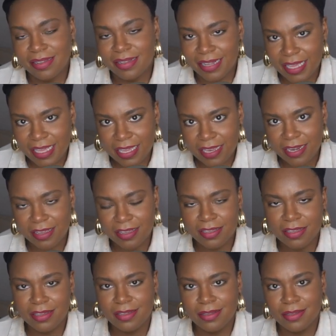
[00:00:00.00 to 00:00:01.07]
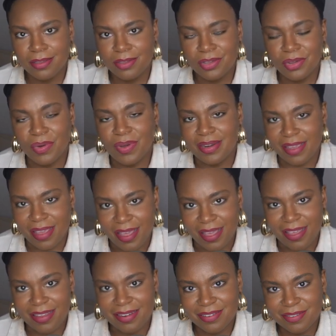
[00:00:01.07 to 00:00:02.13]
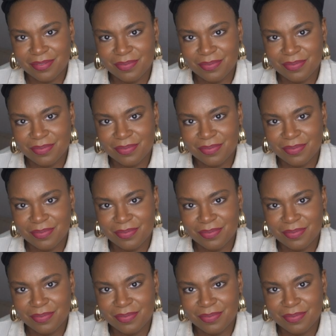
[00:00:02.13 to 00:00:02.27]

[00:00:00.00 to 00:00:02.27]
Lean on God.